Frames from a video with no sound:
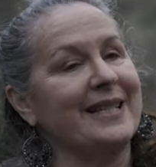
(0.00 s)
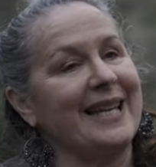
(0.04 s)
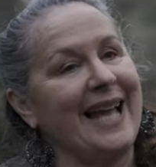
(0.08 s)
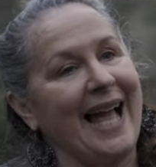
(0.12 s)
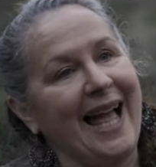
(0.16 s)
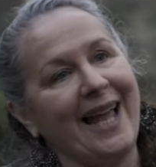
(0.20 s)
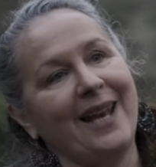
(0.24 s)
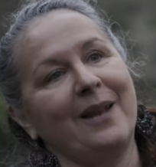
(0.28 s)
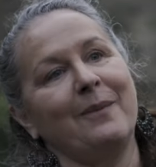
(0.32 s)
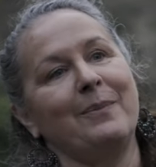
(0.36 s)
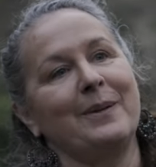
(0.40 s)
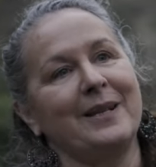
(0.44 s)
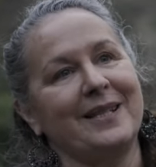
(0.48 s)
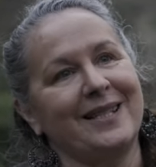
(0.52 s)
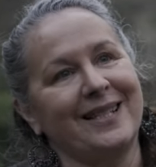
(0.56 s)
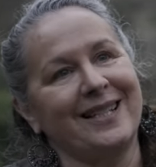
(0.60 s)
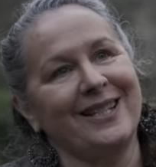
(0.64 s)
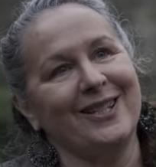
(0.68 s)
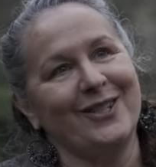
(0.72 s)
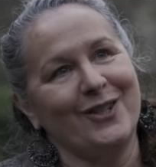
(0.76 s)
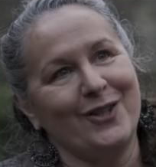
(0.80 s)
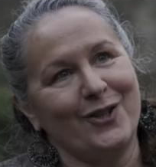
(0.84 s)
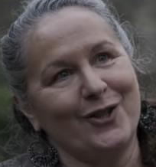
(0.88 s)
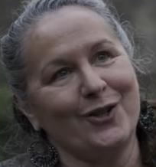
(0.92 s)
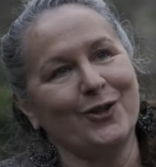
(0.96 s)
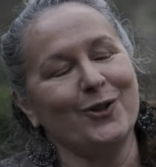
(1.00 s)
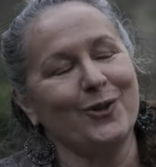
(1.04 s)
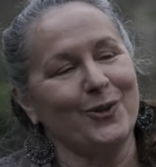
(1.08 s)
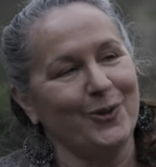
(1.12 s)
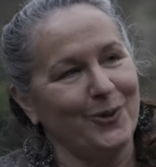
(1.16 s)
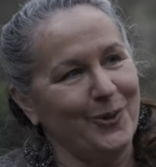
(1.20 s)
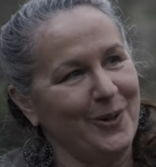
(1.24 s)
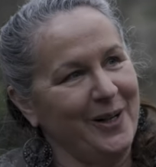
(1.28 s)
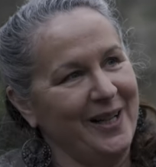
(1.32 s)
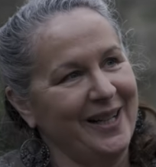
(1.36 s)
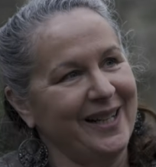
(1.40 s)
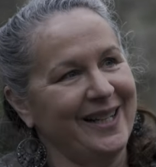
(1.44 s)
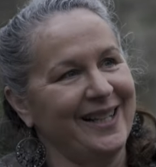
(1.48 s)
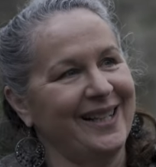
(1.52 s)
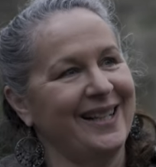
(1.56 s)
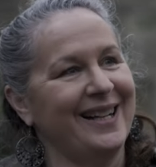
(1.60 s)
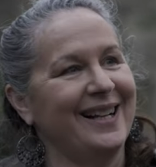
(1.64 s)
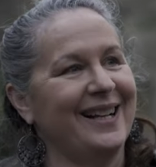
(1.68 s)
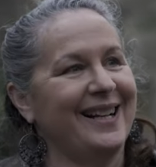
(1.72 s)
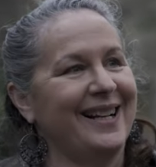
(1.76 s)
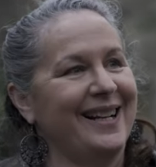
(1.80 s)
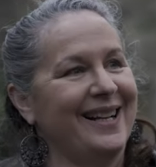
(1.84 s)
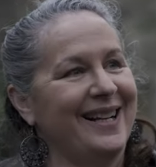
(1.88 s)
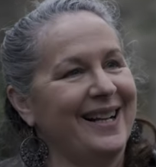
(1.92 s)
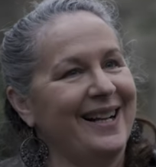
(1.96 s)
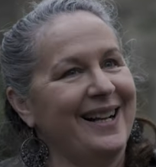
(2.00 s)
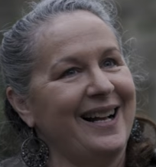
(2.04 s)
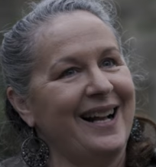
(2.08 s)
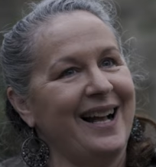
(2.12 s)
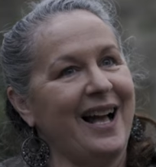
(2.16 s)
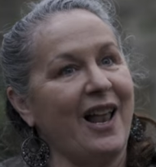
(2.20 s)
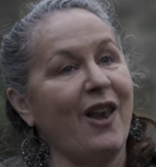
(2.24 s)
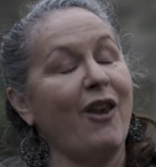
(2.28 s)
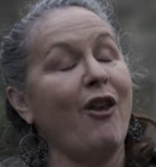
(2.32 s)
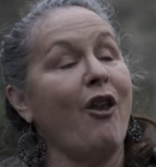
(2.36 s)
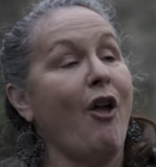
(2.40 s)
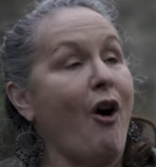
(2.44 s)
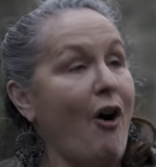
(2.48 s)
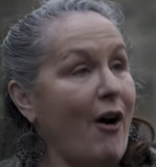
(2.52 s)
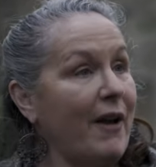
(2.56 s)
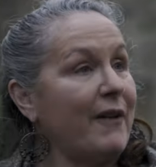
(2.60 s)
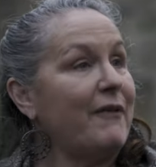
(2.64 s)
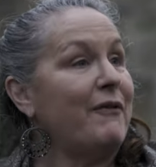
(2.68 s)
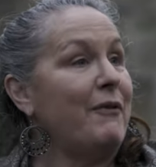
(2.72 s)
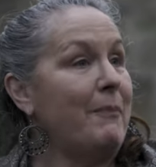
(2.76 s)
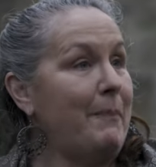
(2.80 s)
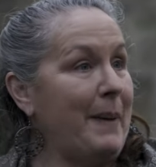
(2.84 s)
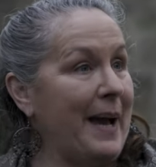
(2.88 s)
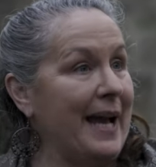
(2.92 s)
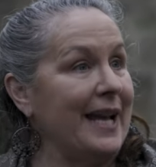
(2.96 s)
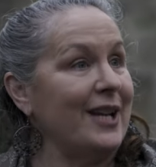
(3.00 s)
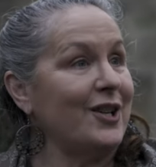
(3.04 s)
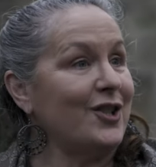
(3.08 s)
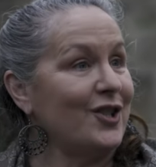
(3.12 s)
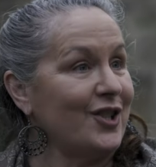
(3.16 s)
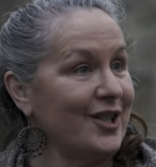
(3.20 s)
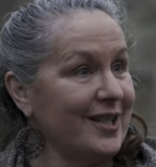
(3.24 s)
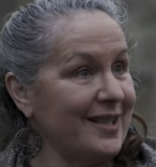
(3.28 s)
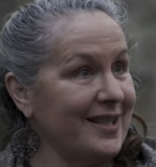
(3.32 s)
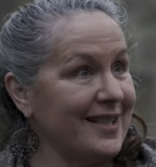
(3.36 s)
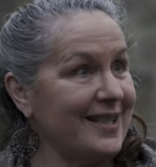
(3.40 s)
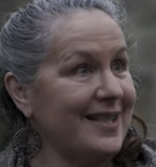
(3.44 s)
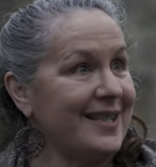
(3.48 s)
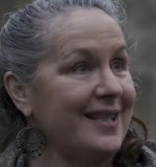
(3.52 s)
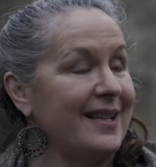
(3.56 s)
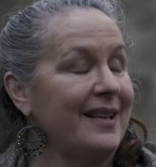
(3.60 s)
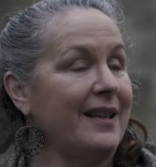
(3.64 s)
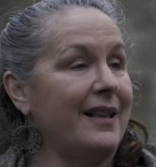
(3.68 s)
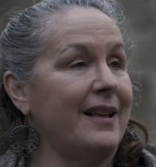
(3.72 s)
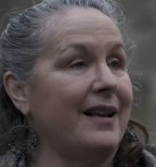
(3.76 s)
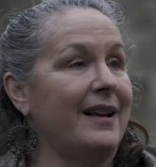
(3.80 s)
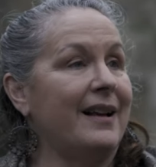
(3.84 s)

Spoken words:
cannabis can do a lot for patients